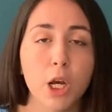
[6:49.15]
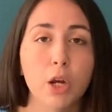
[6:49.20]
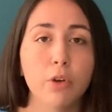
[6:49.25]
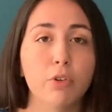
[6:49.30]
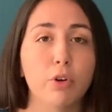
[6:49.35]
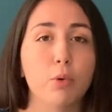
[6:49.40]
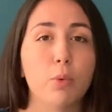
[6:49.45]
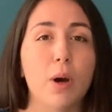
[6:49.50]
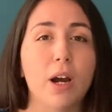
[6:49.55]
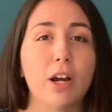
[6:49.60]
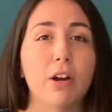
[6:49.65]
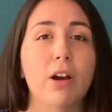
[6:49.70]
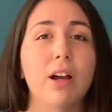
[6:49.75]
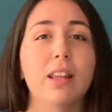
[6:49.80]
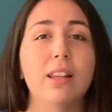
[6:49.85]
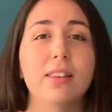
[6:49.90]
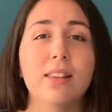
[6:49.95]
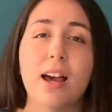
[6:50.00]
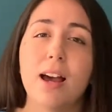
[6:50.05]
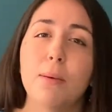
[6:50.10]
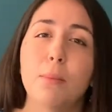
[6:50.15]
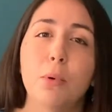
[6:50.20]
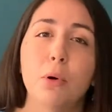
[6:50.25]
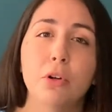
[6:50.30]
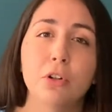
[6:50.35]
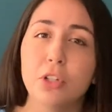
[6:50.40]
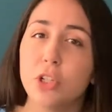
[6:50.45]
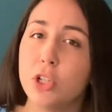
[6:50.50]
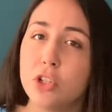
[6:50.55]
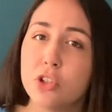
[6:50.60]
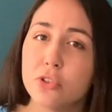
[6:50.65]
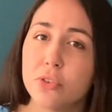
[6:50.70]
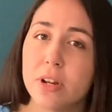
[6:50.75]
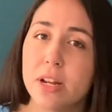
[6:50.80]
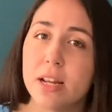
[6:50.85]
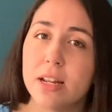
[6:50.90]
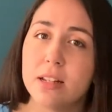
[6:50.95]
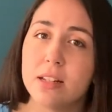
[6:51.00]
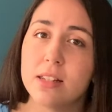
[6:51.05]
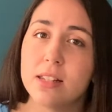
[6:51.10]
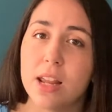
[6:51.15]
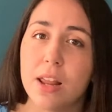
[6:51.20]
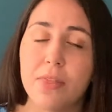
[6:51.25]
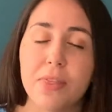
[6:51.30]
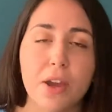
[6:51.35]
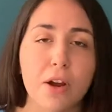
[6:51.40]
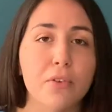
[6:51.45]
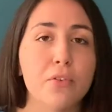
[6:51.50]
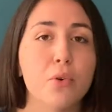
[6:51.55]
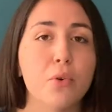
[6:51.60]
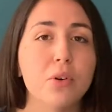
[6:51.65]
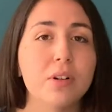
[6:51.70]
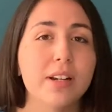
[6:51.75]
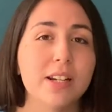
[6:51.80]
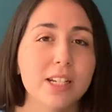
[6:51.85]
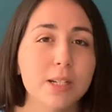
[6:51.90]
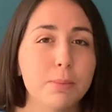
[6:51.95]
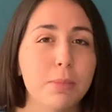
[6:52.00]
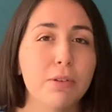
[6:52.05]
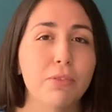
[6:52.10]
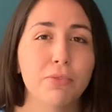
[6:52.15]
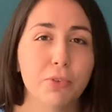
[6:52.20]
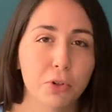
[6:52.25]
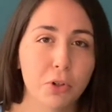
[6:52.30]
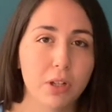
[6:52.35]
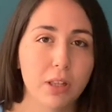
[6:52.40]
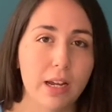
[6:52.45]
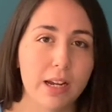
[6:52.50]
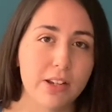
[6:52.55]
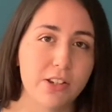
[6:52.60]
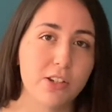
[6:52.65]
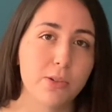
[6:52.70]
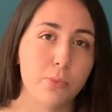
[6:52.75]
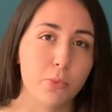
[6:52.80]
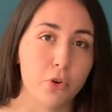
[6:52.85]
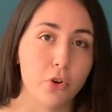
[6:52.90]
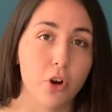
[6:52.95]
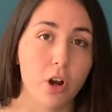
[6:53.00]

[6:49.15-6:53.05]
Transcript: require a lot more nutrients and therefore need to be fertilized more